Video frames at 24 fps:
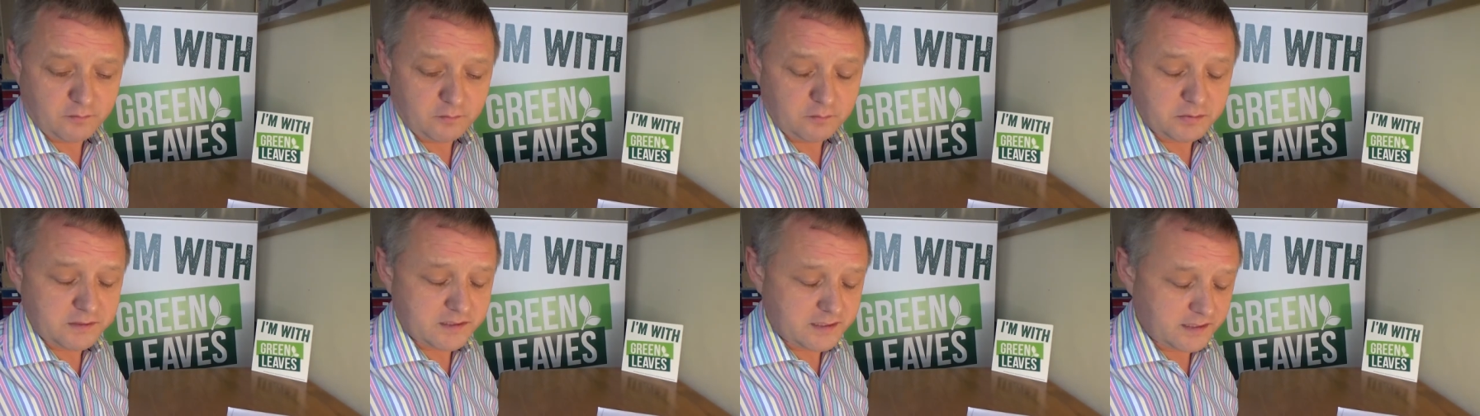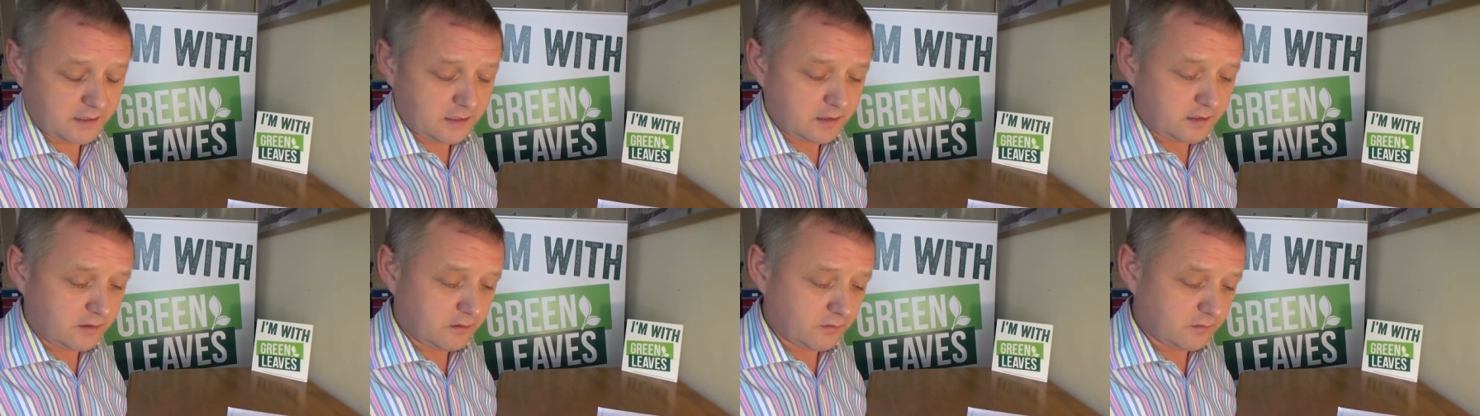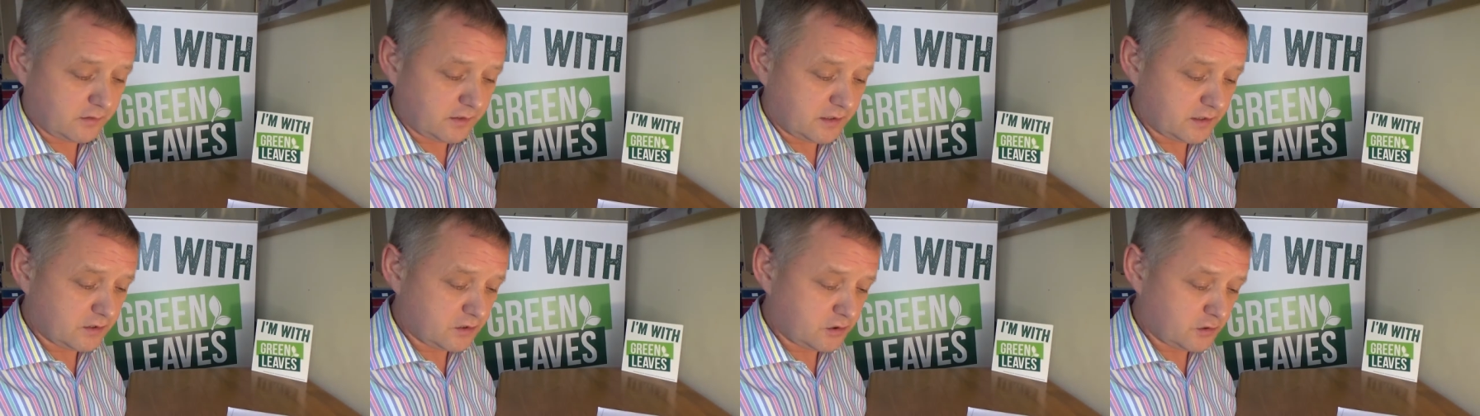particularly
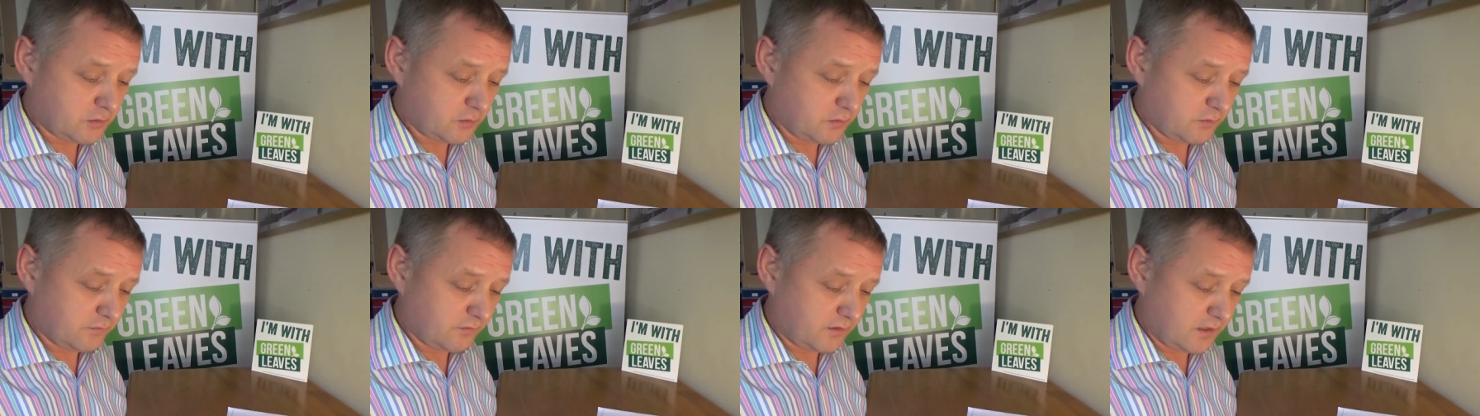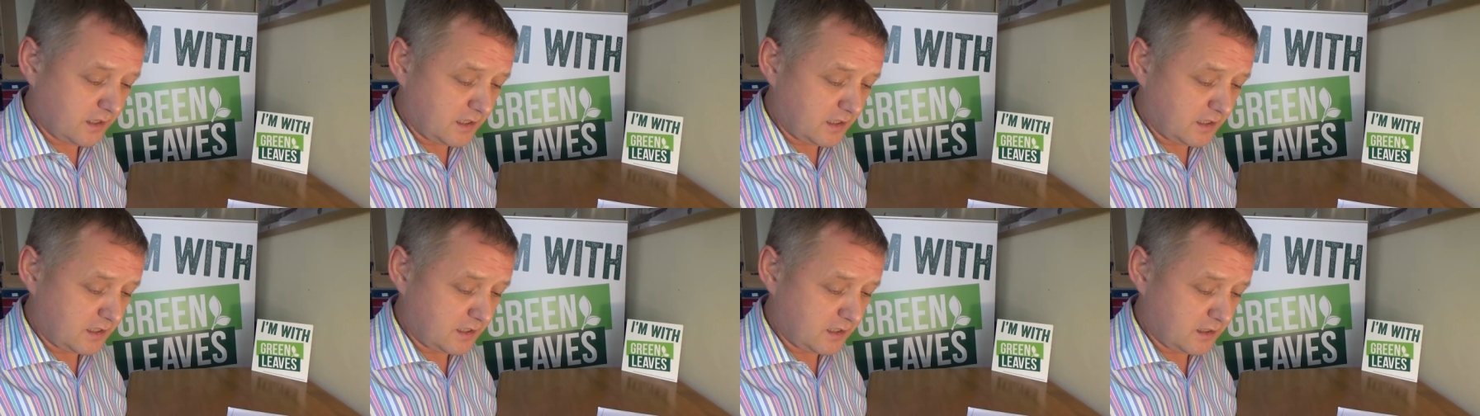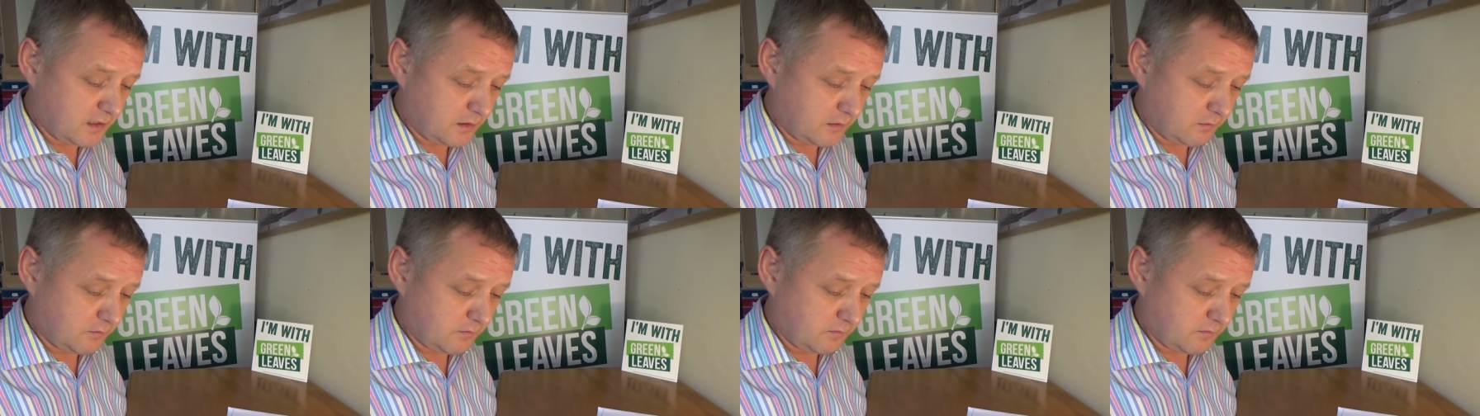on the issue of the
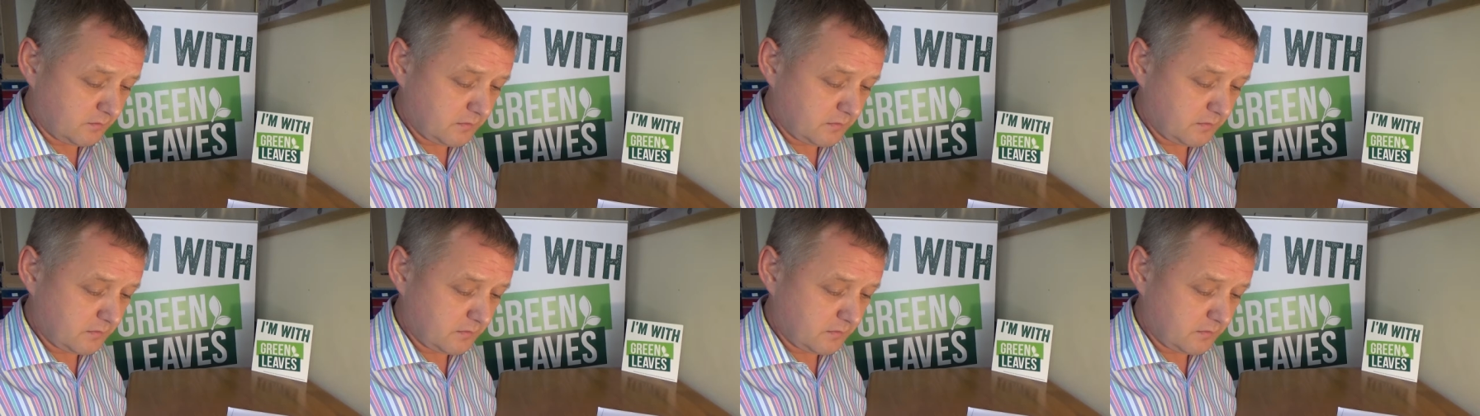EU.